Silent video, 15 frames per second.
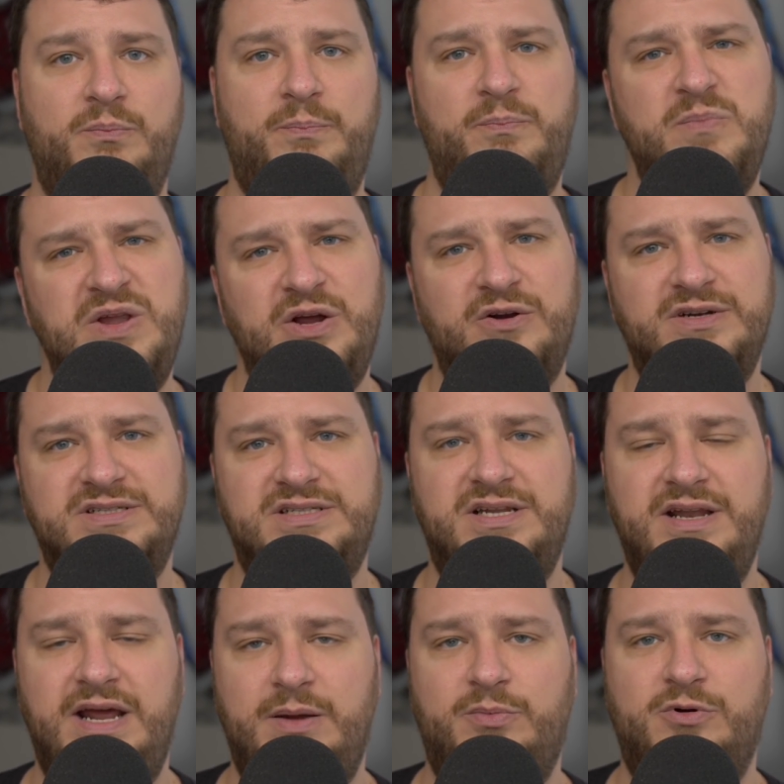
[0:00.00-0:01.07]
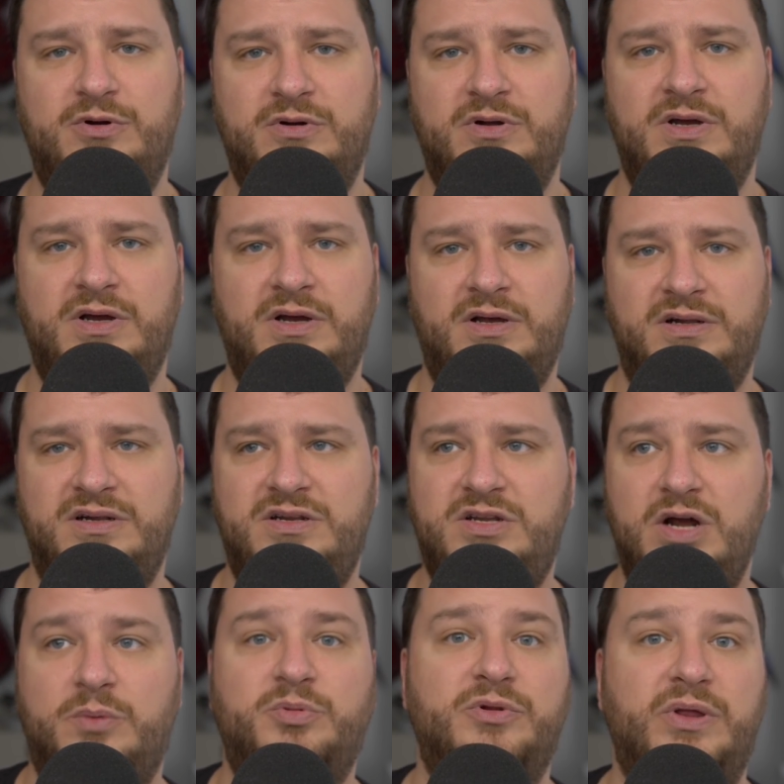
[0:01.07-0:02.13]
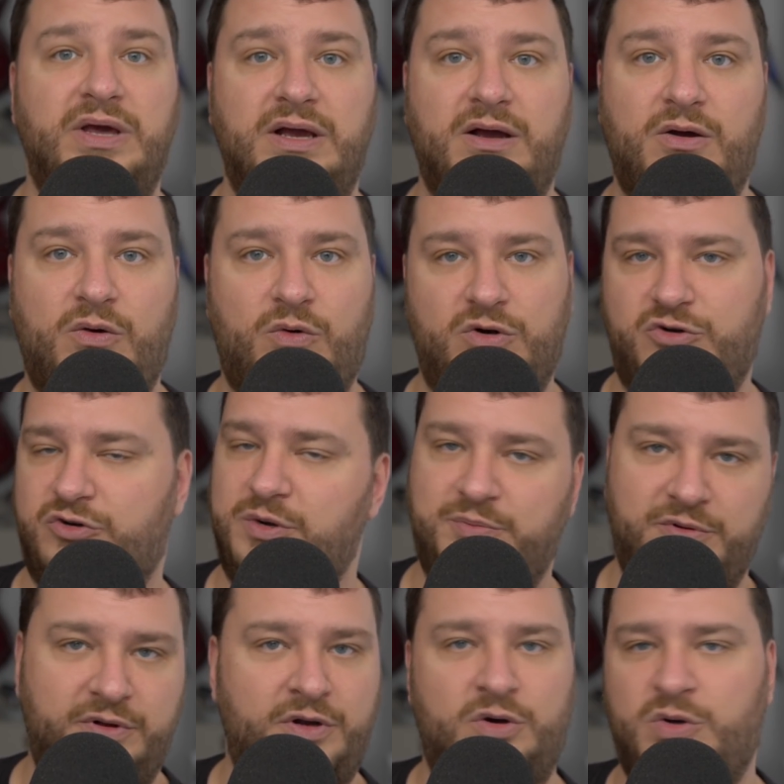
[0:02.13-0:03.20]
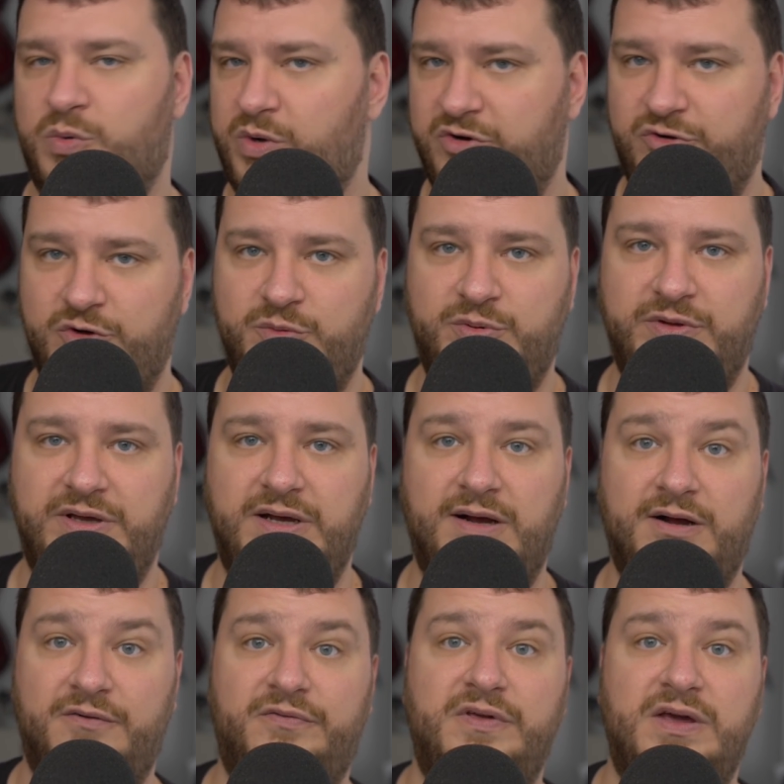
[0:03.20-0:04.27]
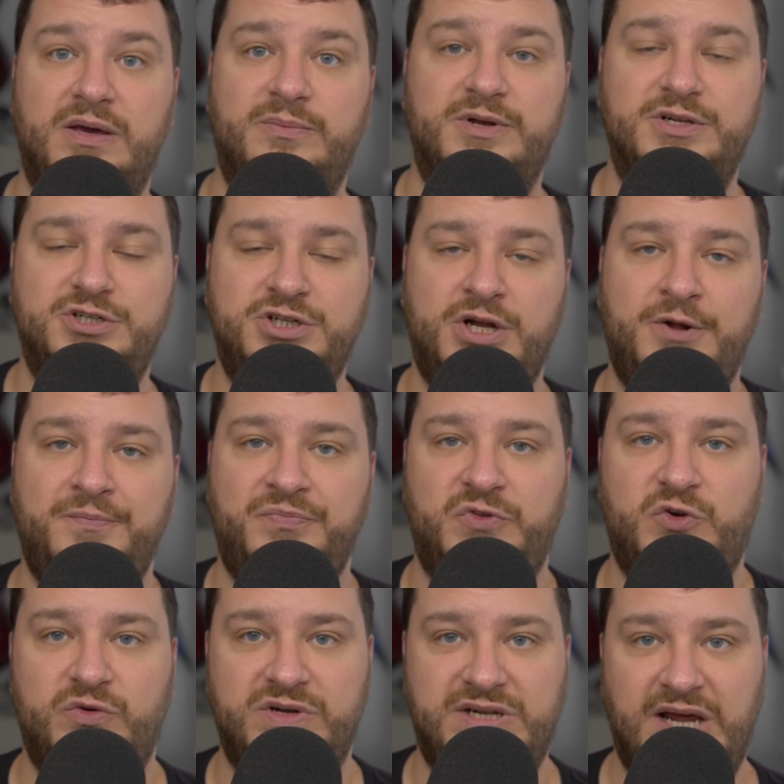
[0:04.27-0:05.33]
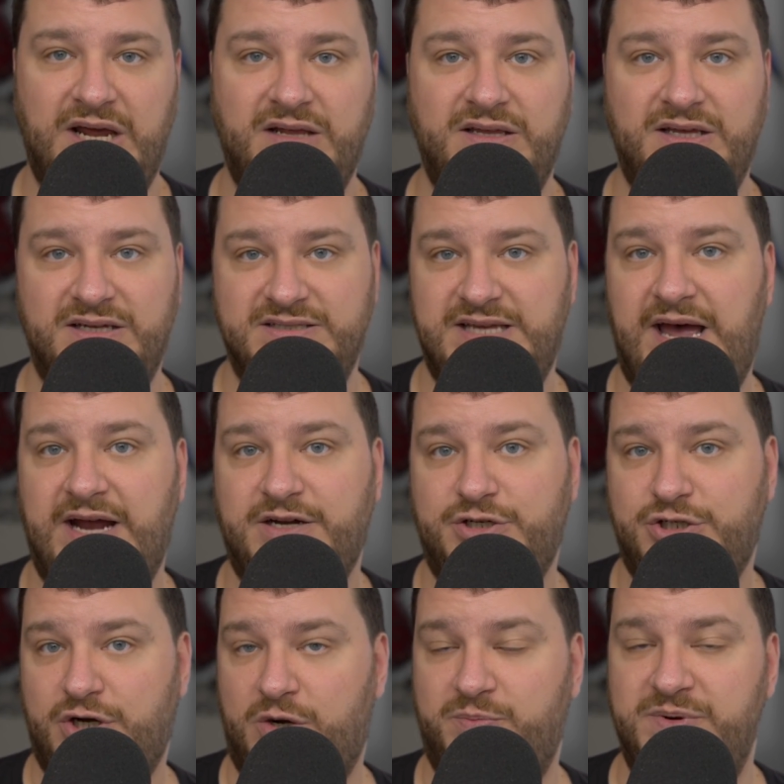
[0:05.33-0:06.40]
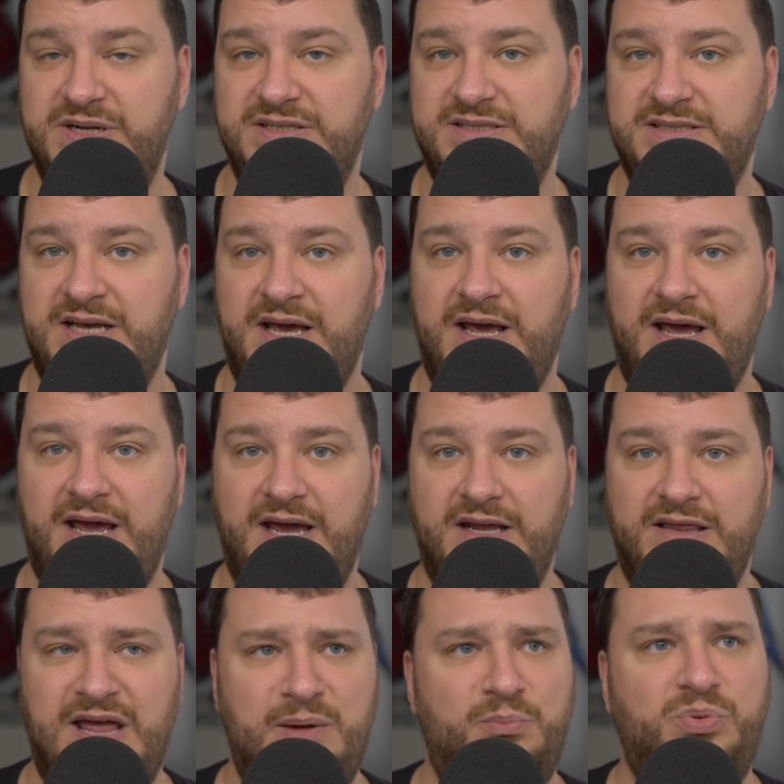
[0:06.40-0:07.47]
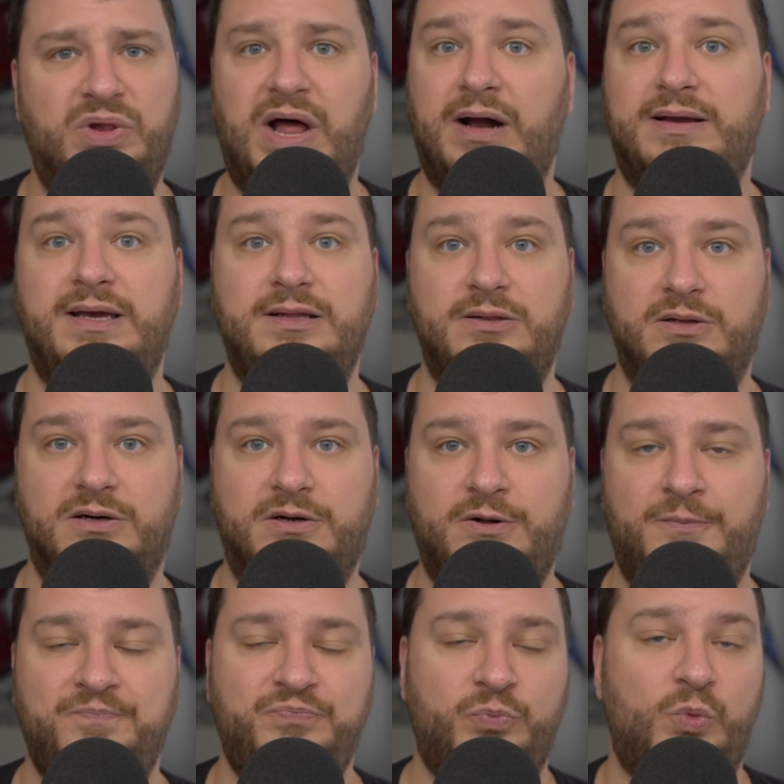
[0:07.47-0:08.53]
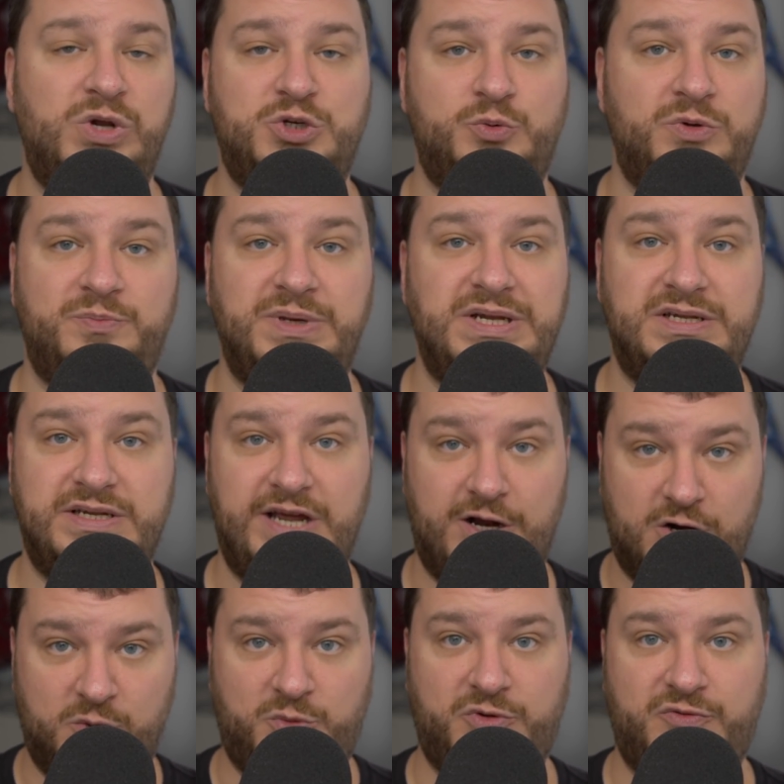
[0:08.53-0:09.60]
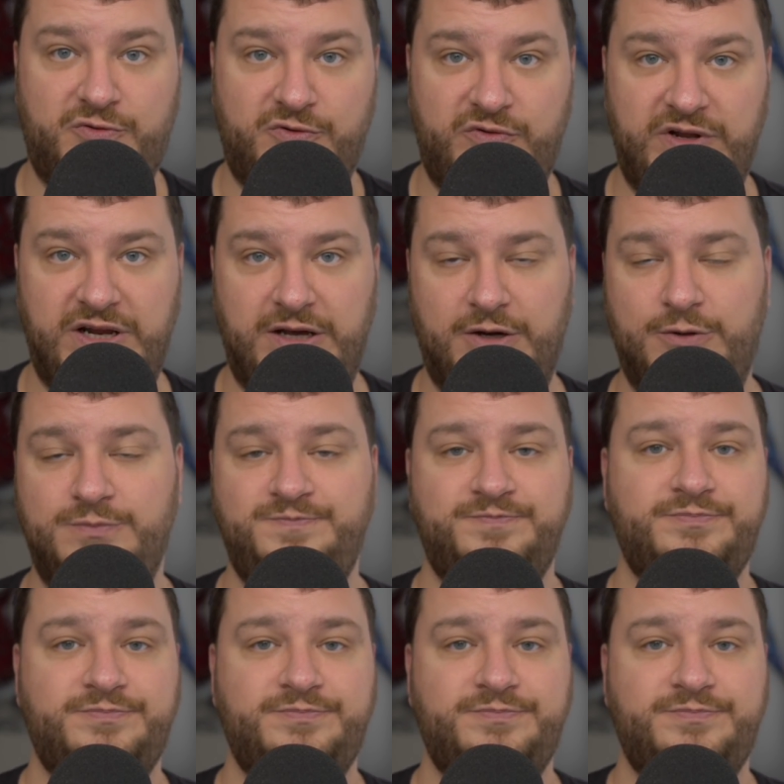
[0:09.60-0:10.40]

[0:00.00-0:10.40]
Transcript: nearest neighbor doubling or tripling or quadrupling of the image to retain the exact sharpness and that blocky look, which would be terrible for video.